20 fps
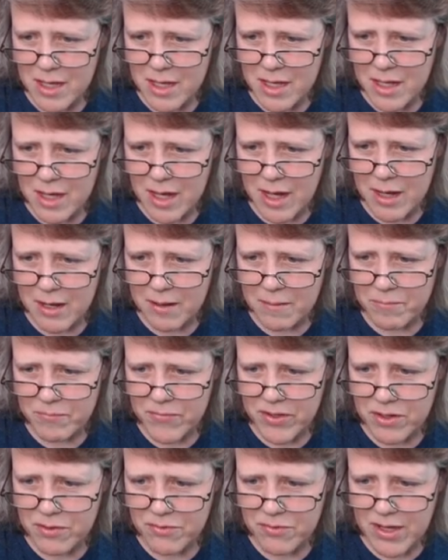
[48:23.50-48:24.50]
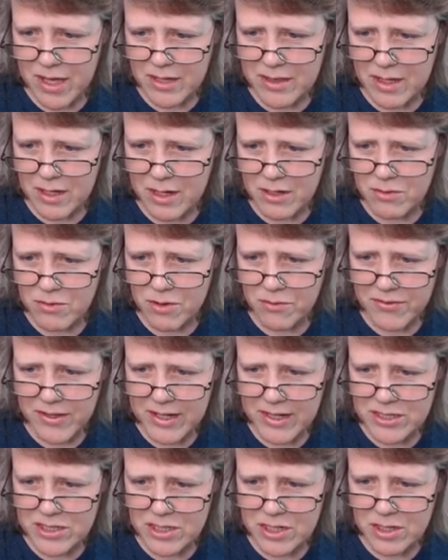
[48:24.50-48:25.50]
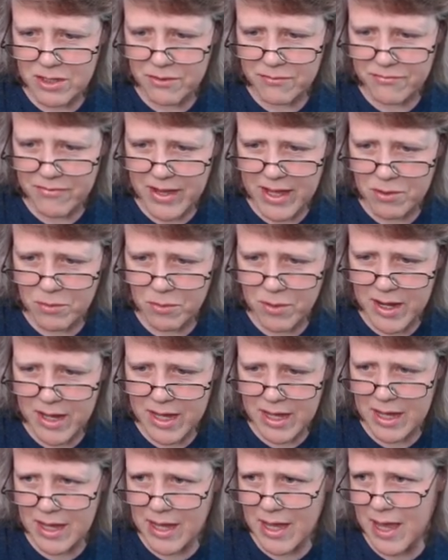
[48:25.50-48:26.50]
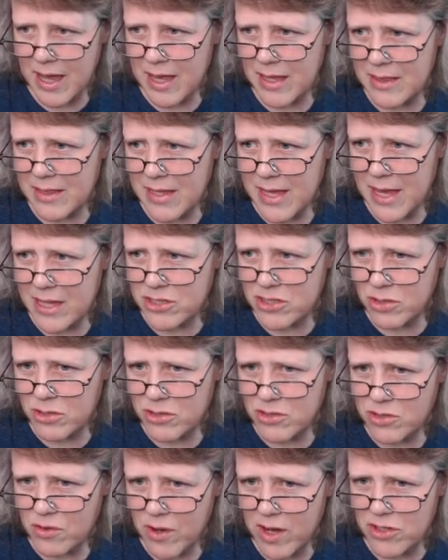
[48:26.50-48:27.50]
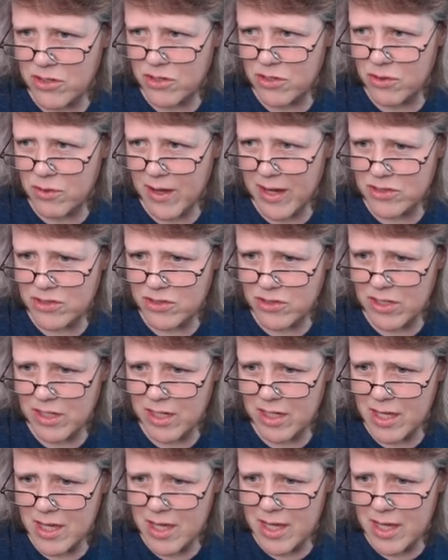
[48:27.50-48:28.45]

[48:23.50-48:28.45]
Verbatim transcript: Um, and you've got the under reflection, the fadeaway, and the edge looks great too, actually.